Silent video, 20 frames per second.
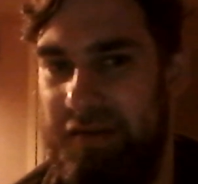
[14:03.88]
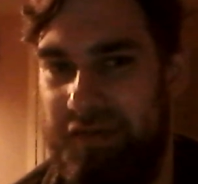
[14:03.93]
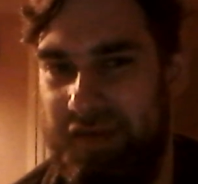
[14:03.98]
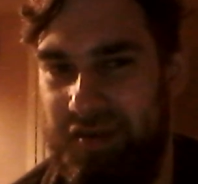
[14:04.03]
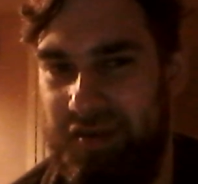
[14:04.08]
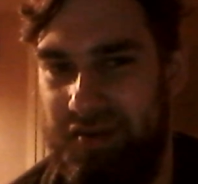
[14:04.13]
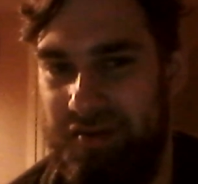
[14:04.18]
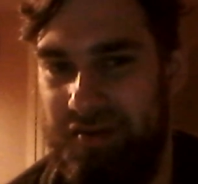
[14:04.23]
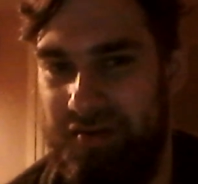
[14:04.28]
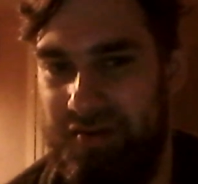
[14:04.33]

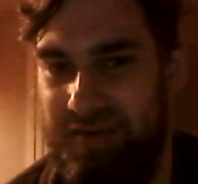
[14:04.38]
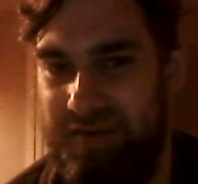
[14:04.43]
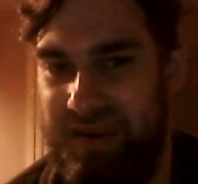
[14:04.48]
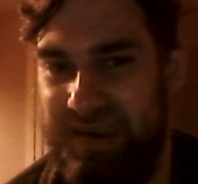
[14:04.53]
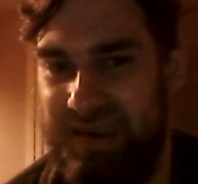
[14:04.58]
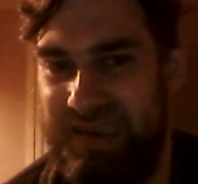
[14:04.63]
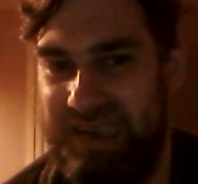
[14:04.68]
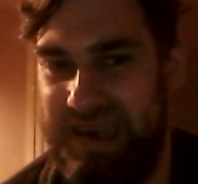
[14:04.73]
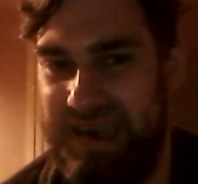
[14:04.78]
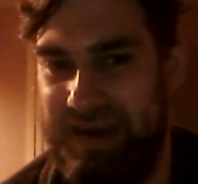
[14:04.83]
of
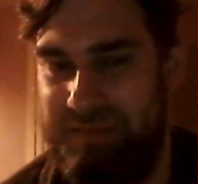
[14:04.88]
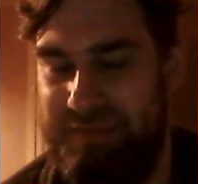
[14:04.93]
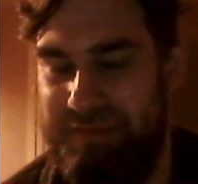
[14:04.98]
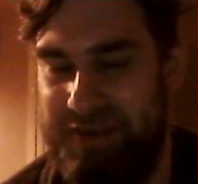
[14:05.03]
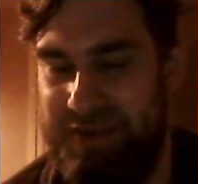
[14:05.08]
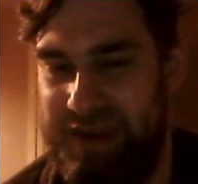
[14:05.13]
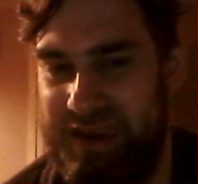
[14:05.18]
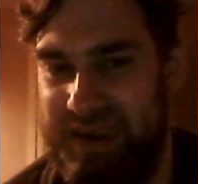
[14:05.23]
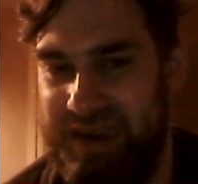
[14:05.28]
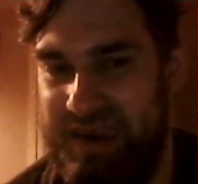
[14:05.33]
glorious, that
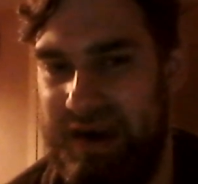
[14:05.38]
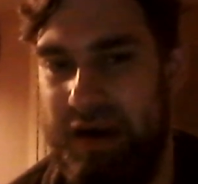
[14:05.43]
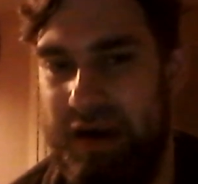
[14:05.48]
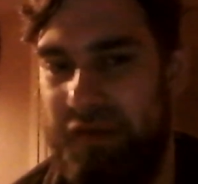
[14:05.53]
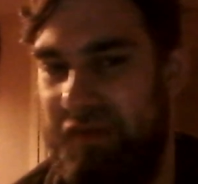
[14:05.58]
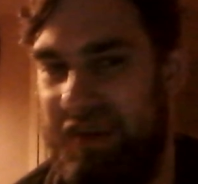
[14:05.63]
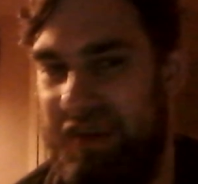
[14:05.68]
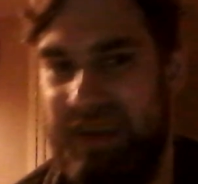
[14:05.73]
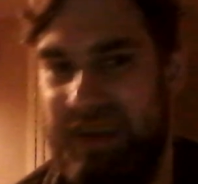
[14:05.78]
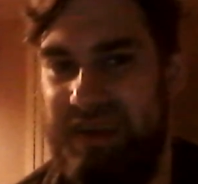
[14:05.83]
bit.
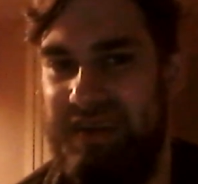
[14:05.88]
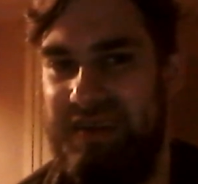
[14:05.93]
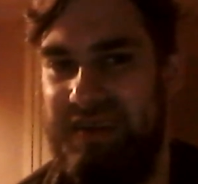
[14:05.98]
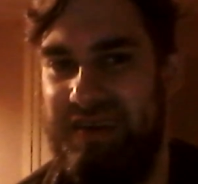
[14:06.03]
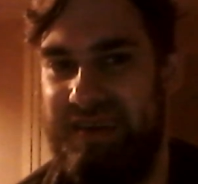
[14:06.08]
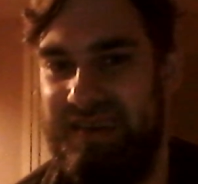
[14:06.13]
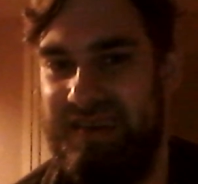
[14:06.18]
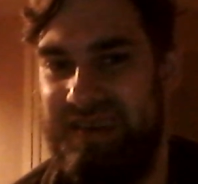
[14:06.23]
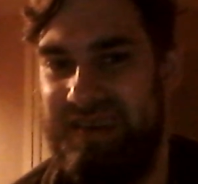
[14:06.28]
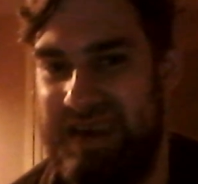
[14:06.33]
I think
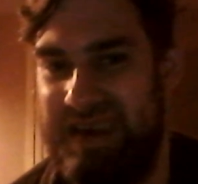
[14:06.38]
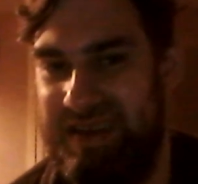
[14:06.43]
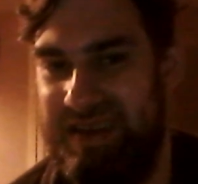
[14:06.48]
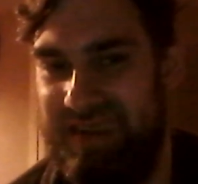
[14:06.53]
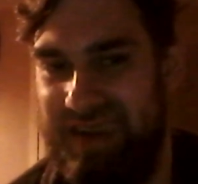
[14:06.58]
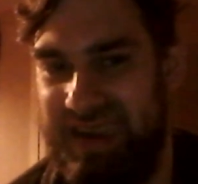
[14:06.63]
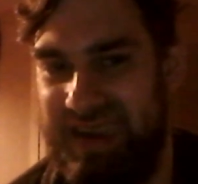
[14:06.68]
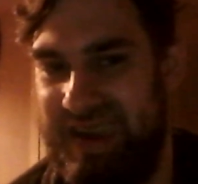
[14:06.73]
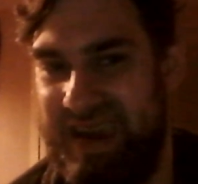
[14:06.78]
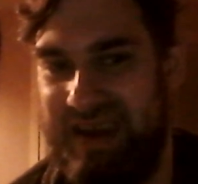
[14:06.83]
you can
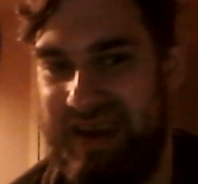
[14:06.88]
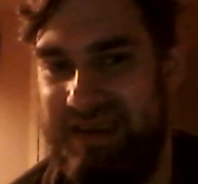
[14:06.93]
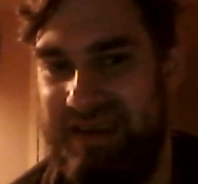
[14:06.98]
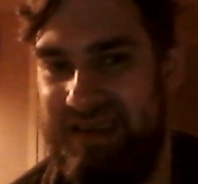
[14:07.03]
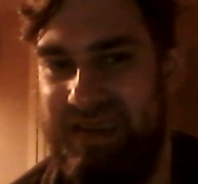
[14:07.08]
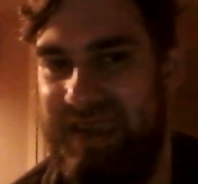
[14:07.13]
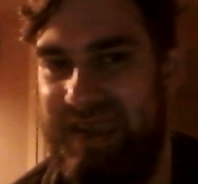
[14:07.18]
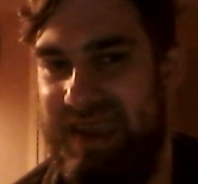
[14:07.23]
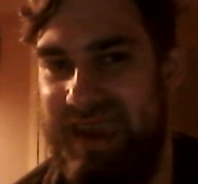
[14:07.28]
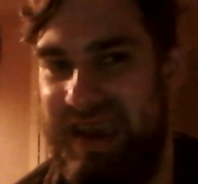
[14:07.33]
tell the
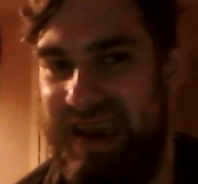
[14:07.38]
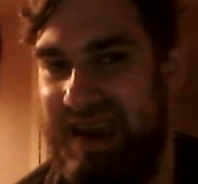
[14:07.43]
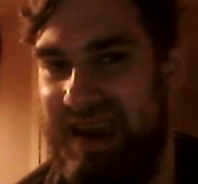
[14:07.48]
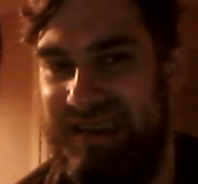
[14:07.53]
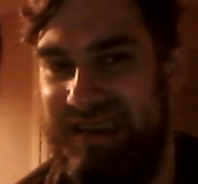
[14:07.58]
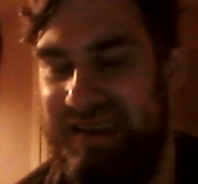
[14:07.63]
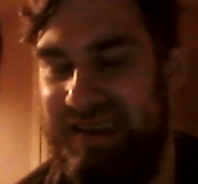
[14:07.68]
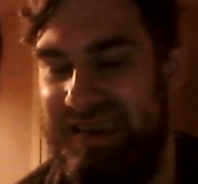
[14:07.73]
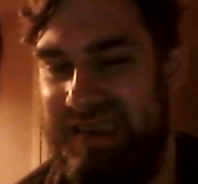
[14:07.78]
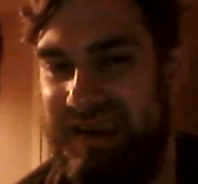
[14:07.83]

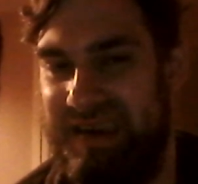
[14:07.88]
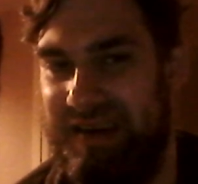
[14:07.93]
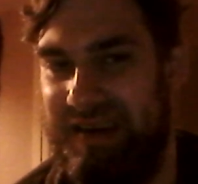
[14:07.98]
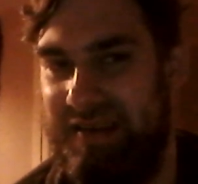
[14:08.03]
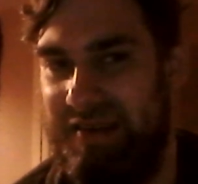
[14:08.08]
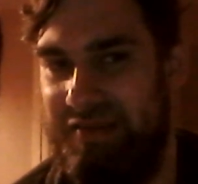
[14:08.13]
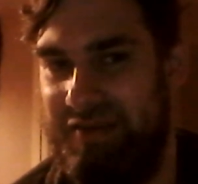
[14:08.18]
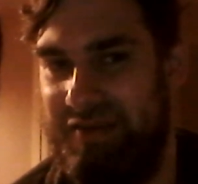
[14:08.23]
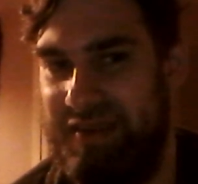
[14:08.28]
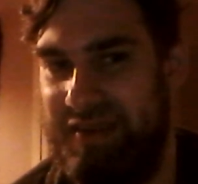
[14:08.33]
actors
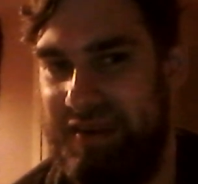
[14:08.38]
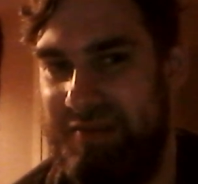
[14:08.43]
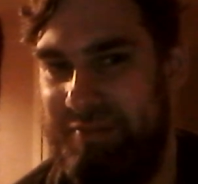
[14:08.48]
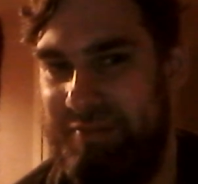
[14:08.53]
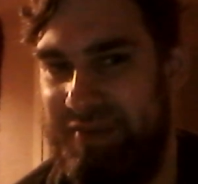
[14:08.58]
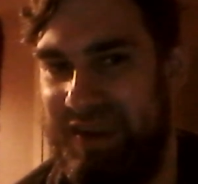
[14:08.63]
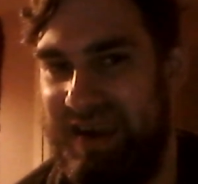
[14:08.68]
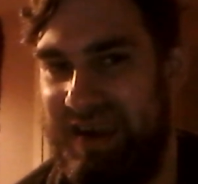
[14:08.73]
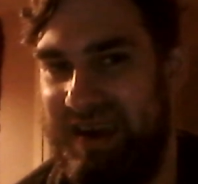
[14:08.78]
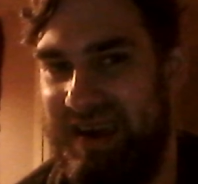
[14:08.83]
are having a
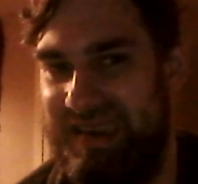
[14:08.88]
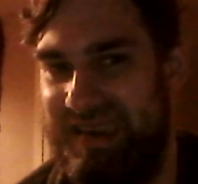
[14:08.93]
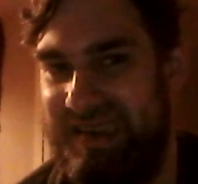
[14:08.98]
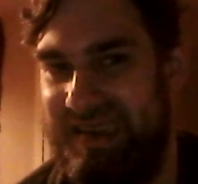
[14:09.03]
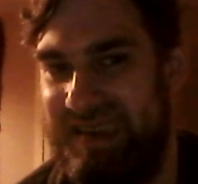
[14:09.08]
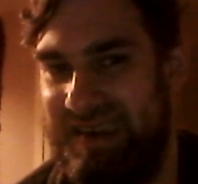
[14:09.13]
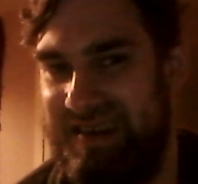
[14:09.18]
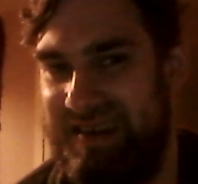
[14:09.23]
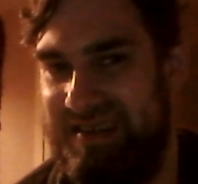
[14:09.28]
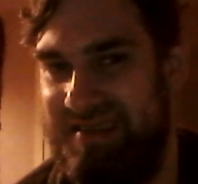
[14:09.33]

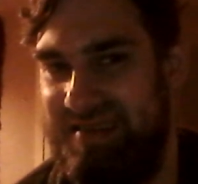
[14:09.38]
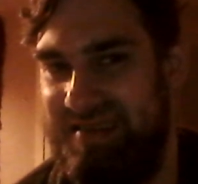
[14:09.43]
blast,